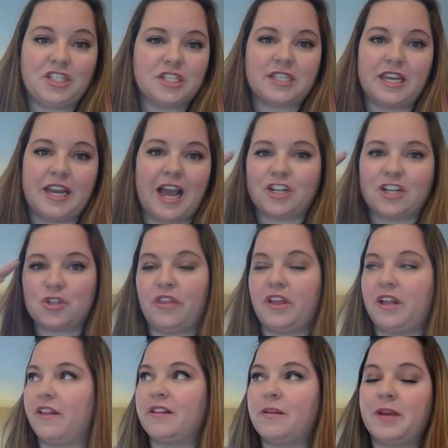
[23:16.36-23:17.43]
just a natural thing,
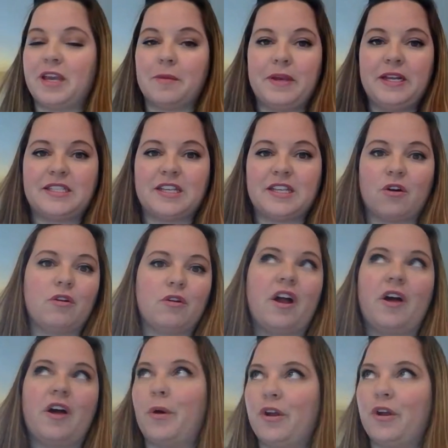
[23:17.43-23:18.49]
like, let me get pizza or
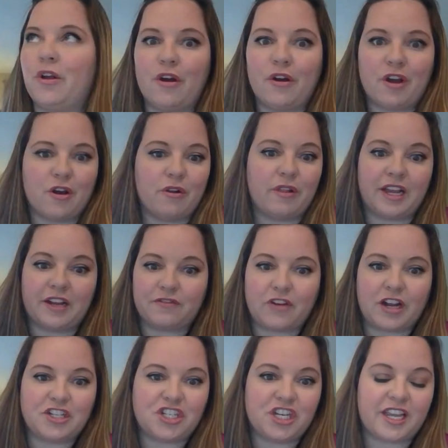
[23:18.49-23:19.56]
El Pollo Loco, like
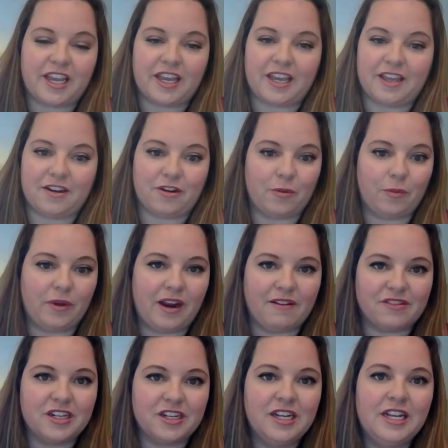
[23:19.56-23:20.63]
fried chicken or
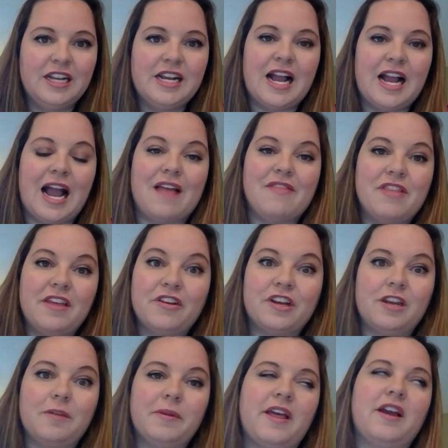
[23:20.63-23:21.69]
whatever. And then they're
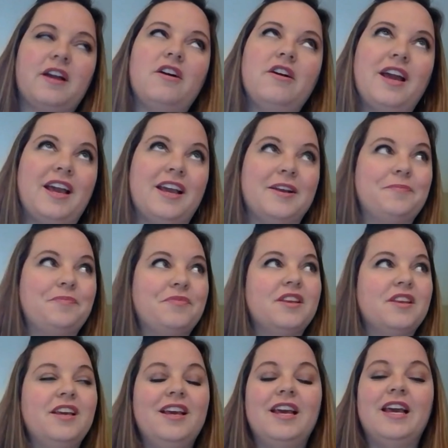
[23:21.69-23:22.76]
going to be like, okay,
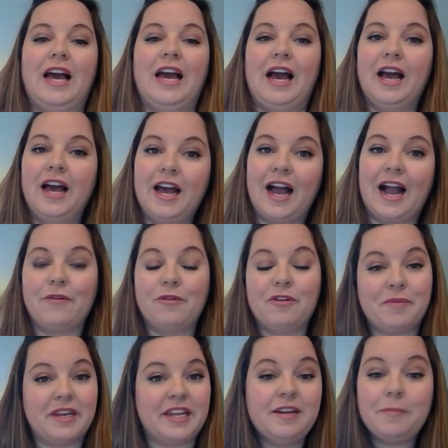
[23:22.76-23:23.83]
I, we've
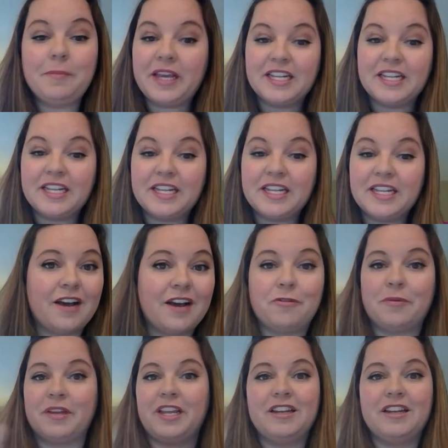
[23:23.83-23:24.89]
been eating pizza, we've
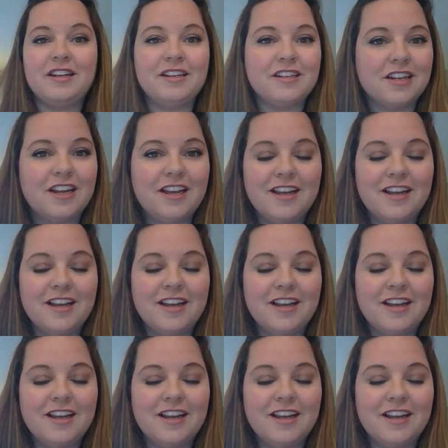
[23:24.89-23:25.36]
been eating